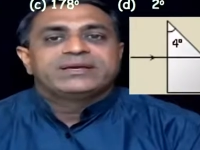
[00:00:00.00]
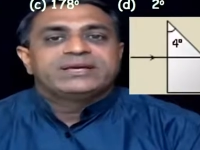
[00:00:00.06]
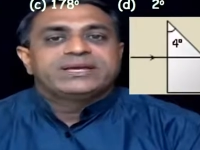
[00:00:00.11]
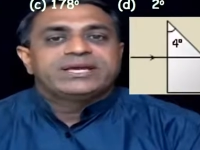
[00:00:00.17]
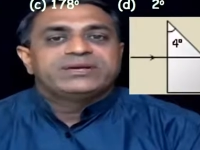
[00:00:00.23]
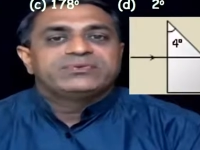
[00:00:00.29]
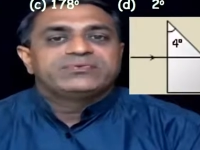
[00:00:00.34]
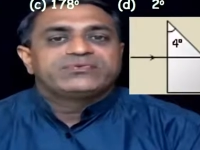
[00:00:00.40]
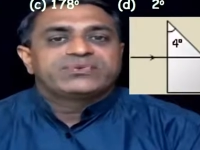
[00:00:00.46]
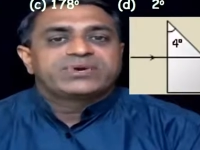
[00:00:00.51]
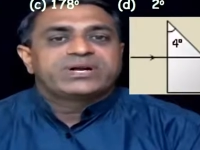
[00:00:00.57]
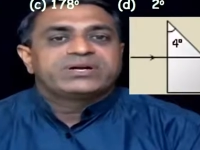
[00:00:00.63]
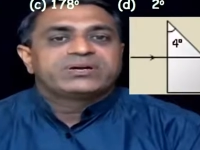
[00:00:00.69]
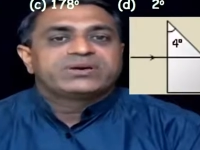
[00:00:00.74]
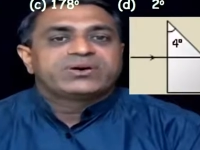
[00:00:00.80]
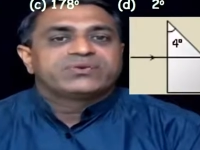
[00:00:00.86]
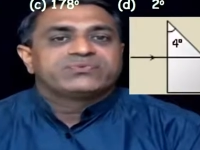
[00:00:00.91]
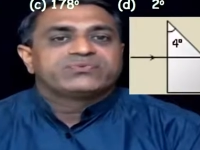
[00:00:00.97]
in front
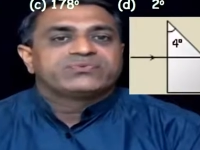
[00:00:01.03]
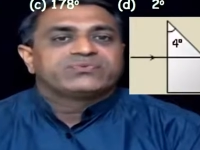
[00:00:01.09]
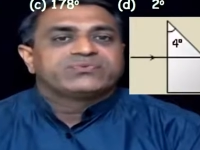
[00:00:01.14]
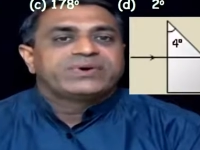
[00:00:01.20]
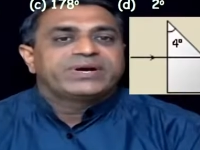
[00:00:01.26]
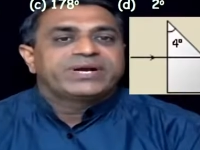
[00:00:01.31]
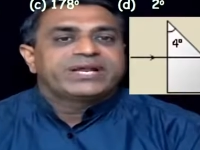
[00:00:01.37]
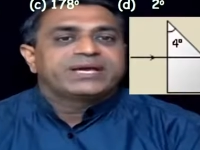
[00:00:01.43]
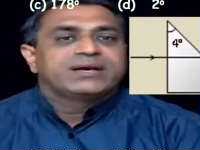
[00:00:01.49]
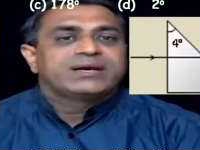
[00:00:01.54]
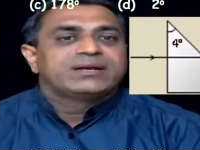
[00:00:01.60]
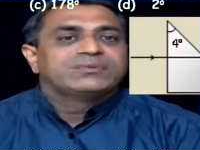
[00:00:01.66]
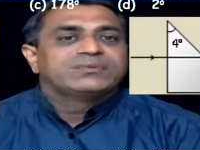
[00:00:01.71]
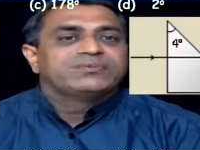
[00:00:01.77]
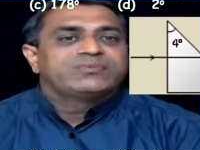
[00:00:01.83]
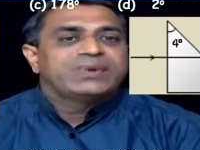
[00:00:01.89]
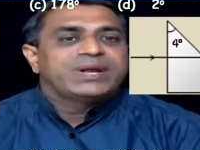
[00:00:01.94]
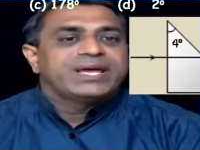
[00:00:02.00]
of vertical
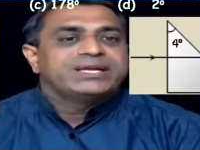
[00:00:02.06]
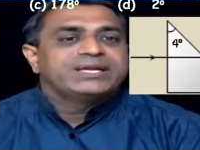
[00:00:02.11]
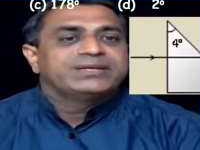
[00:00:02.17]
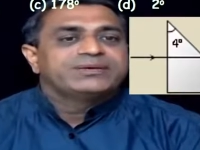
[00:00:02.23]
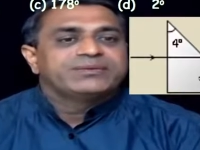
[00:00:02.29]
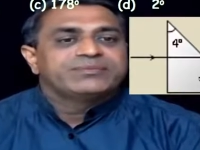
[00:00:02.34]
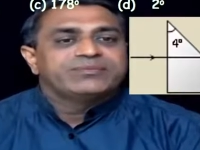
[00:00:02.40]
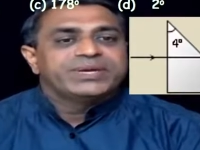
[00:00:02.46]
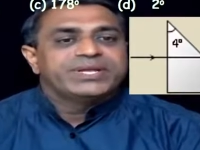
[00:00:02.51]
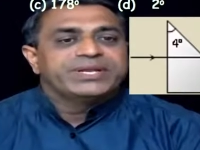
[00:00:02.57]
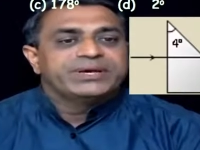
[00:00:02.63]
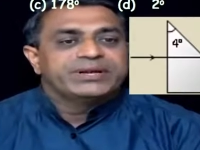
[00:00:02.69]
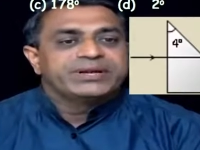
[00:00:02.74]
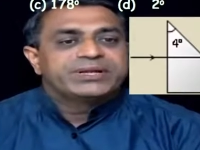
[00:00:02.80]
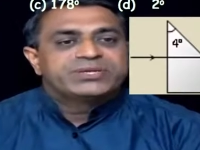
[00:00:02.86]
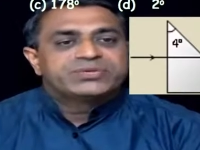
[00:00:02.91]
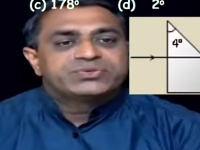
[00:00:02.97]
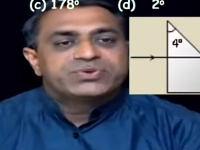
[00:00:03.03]
plane mirror.
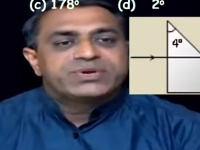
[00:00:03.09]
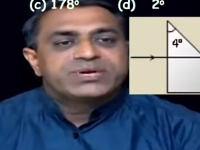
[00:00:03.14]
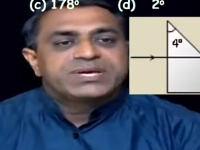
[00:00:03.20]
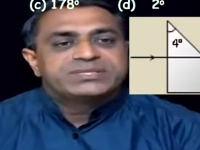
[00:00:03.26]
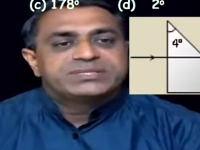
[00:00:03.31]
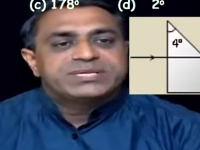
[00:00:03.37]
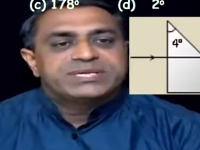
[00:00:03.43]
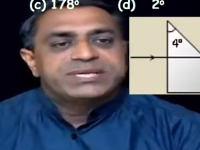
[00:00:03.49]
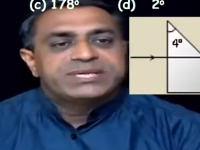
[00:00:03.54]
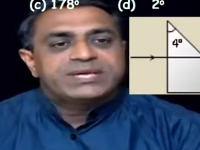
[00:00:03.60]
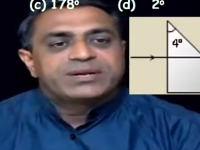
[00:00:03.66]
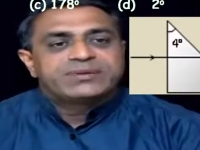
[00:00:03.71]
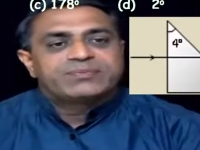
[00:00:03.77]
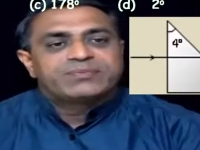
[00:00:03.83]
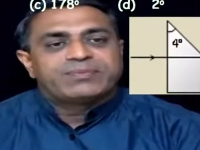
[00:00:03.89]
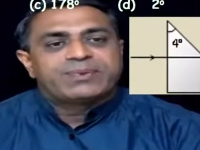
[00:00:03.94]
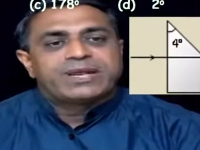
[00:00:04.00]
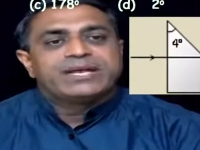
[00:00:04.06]
So you can see
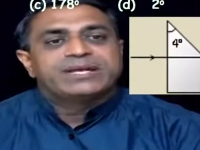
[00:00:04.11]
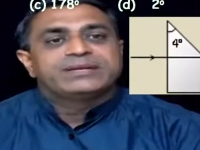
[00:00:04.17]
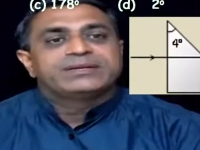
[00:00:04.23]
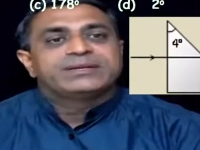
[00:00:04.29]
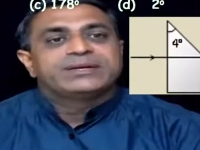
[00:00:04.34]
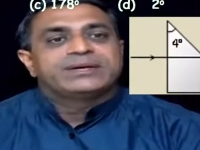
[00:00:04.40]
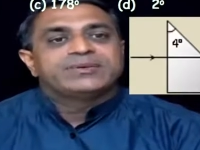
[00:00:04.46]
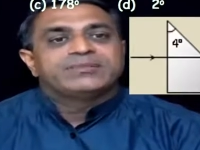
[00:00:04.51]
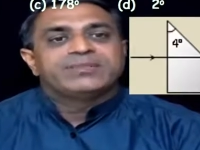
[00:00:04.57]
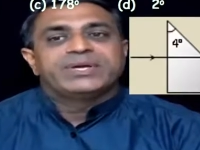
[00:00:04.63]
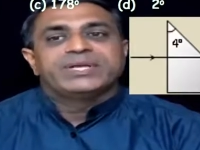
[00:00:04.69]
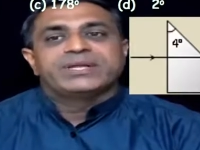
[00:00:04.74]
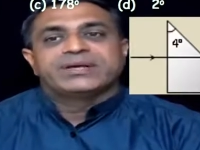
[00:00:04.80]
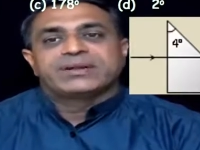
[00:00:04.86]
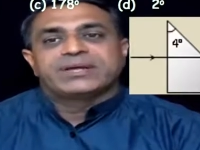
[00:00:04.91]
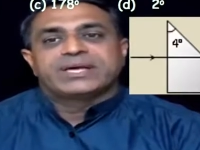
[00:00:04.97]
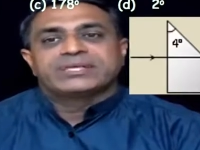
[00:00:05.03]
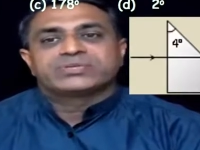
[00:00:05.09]
here plane
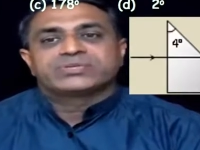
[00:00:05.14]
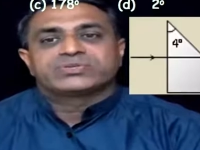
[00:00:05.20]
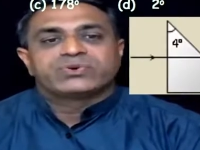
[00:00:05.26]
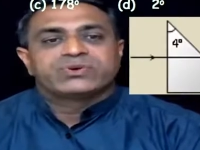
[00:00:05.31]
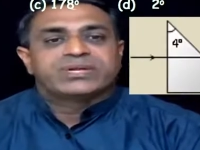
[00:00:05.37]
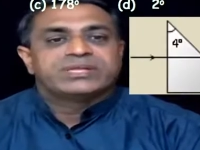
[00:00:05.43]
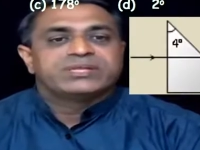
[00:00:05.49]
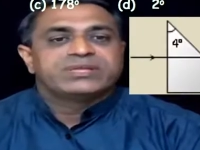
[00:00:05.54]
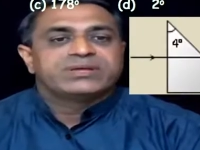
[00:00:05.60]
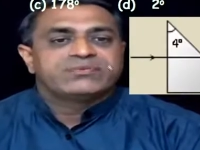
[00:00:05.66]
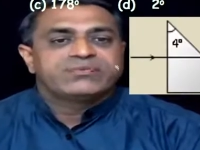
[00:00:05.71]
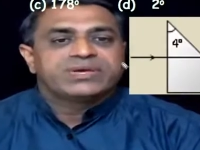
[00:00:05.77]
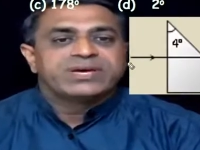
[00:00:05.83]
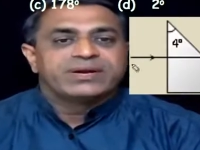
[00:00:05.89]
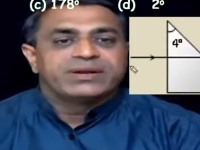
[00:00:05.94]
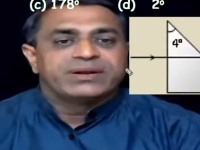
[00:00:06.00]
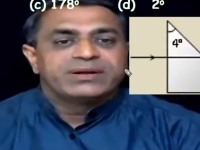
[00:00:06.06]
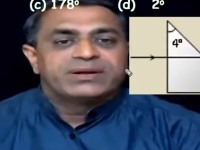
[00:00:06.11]
mirror as shown in the
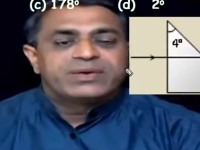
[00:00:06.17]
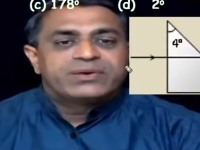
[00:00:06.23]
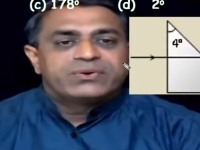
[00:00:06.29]
figure.